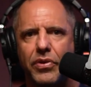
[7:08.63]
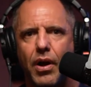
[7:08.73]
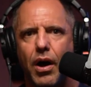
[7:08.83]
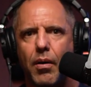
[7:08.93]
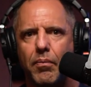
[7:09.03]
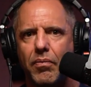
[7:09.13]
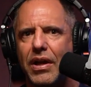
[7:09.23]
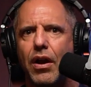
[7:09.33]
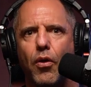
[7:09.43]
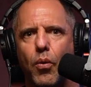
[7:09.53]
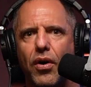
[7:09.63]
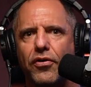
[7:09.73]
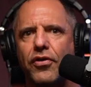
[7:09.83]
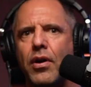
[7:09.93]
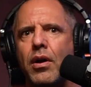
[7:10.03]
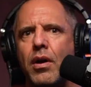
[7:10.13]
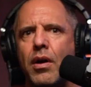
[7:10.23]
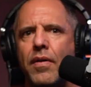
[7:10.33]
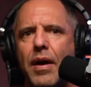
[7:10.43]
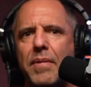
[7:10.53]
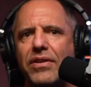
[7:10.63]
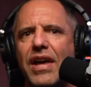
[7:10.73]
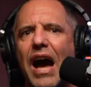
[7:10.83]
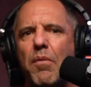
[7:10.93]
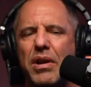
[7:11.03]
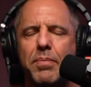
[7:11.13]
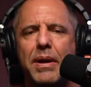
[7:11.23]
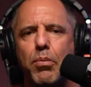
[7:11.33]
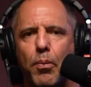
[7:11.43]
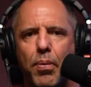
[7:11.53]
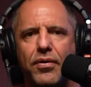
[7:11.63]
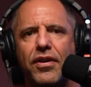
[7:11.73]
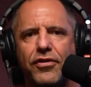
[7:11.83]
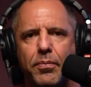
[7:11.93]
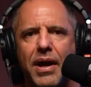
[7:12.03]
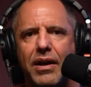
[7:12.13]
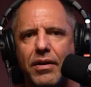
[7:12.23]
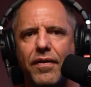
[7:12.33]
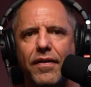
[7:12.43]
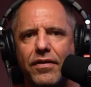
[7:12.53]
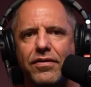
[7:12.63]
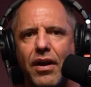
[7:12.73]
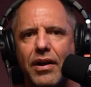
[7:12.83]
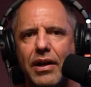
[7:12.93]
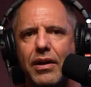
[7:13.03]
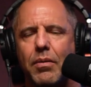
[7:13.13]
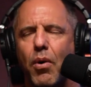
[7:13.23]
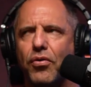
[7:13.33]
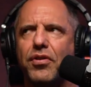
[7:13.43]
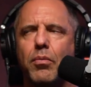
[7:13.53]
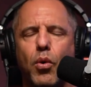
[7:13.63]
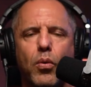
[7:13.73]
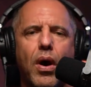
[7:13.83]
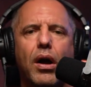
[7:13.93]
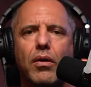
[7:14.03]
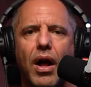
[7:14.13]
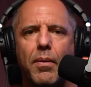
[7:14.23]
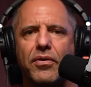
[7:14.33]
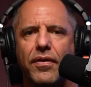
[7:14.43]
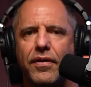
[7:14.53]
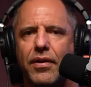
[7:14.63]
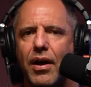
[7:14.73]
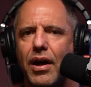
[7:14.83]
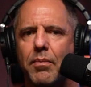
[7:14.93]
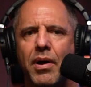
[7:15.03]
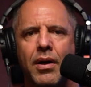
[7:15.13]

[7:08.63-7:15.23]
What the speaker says: In other words, that means how many people participated in the study. And most of them were rock climbers at the time,